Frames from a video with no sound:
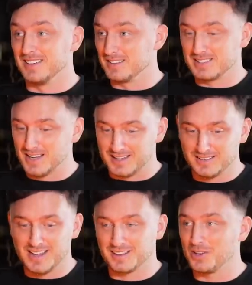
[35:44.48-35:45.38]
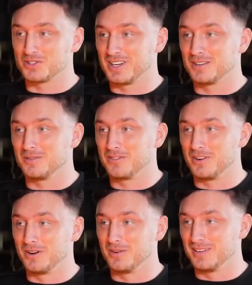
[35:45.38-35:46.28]
and the second that contract came
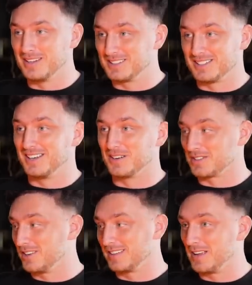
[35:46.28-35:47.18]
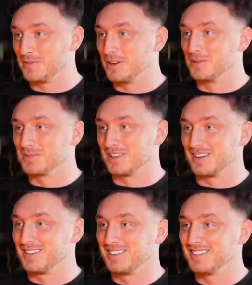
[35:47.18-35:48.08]
through, instantly I was like, that film's
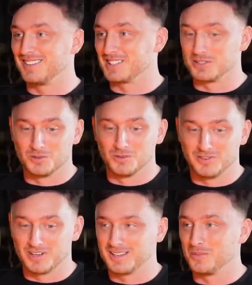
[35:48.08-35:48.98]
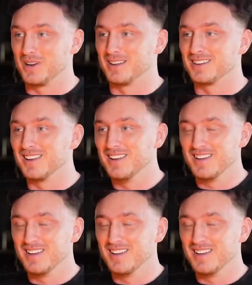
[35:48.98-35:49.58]
like this is all fucking weird.